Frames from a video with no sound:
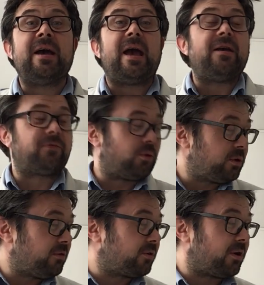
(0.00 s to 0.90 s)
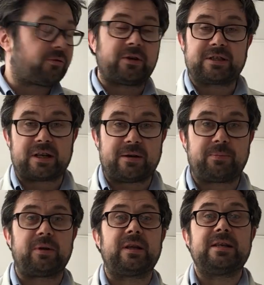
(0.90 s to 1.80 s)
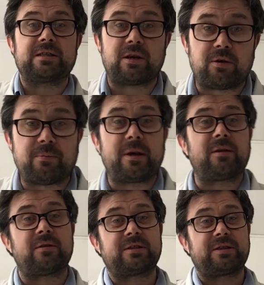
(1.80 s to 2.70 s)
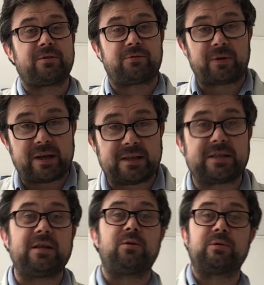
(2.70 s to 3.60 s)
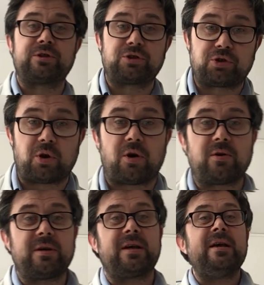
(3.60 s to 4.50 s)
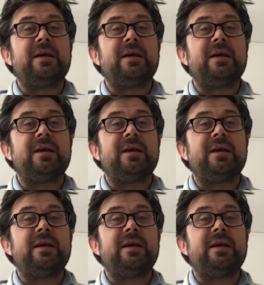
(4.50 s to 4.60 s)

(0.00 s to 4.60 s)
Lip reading: If all you've got, for example, is wholemeal or self-raising or strong,